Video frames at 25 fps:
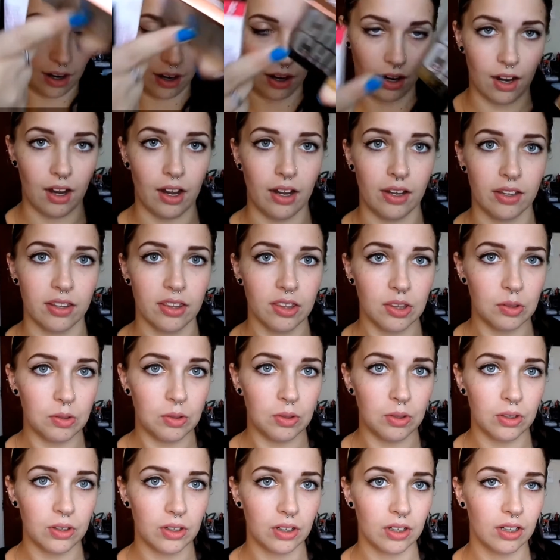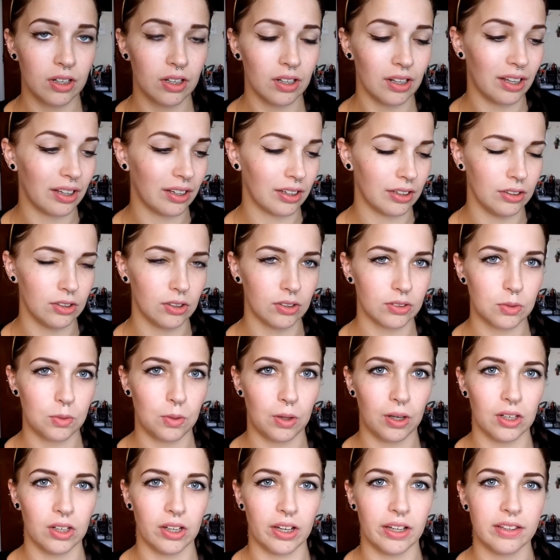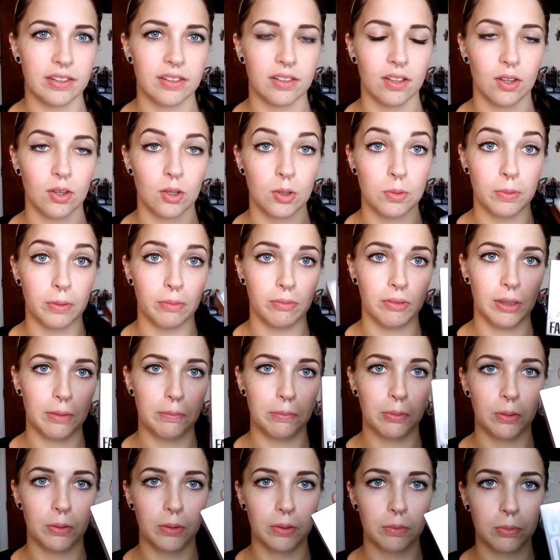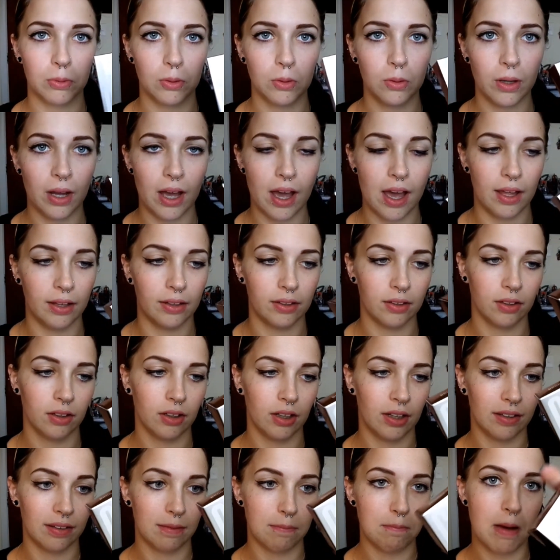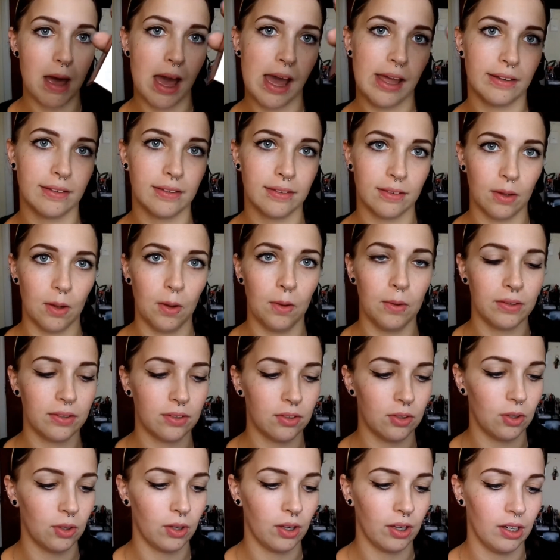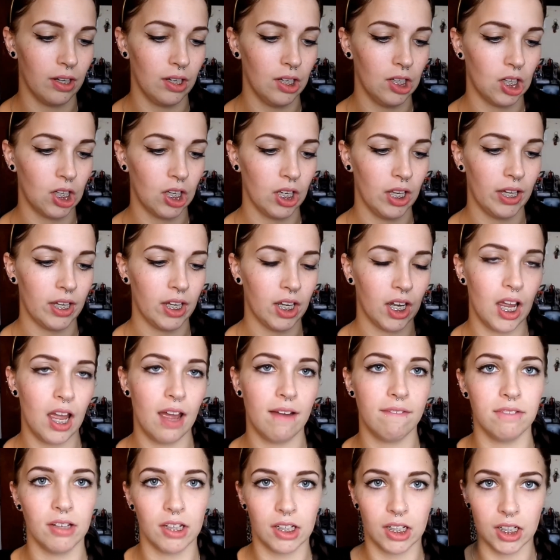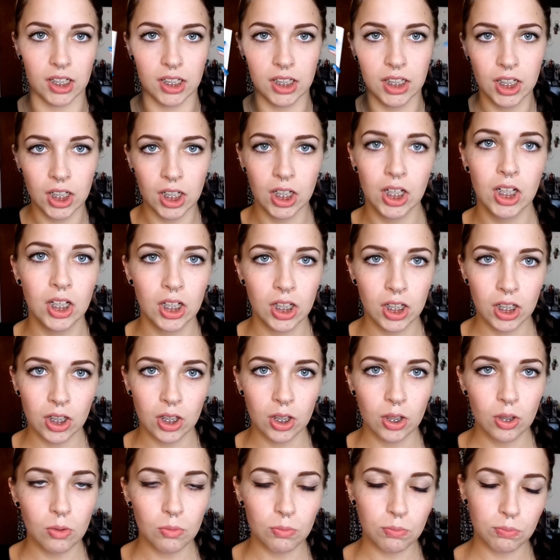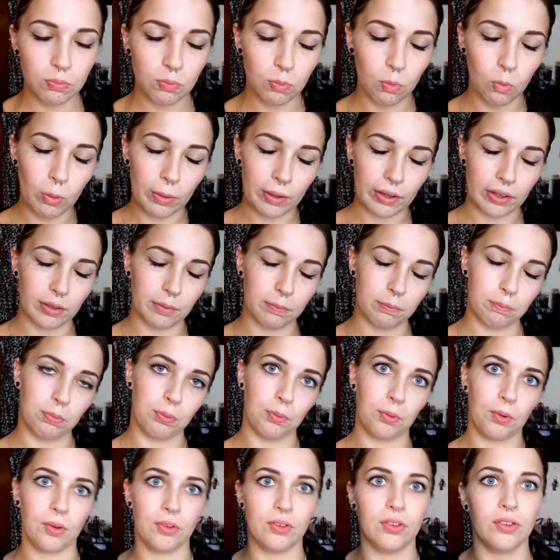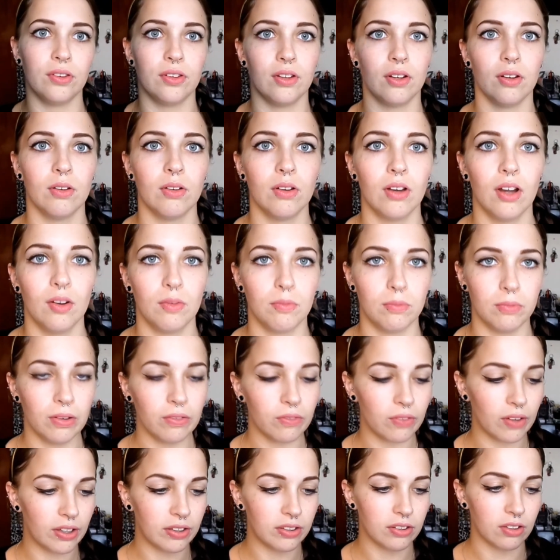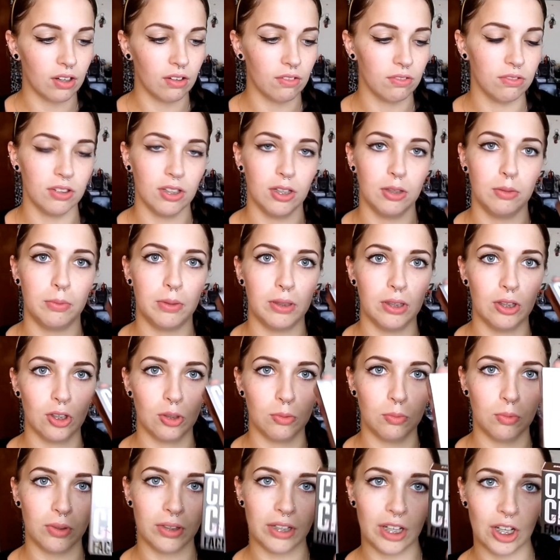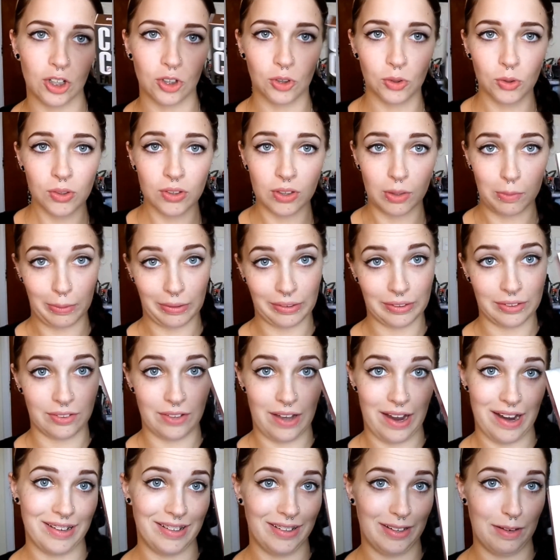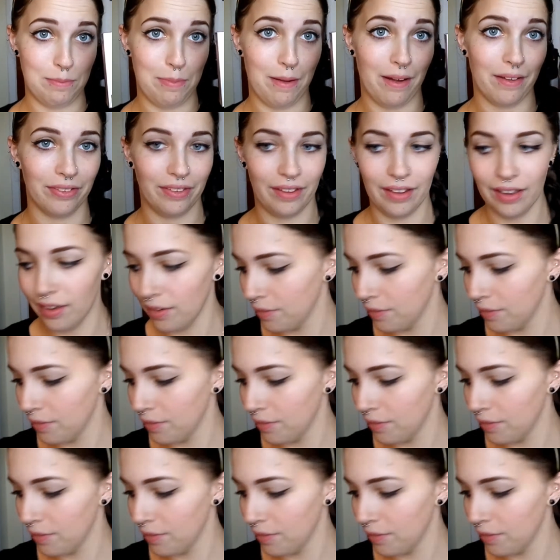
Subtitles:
I thought, like, it looks quite light, so I thought it would be really buildable, and it's matte, so it's not going to look like I have like a weird bronzer all over my face. Hopefully it'll be a little more natural, so I'm excited about that.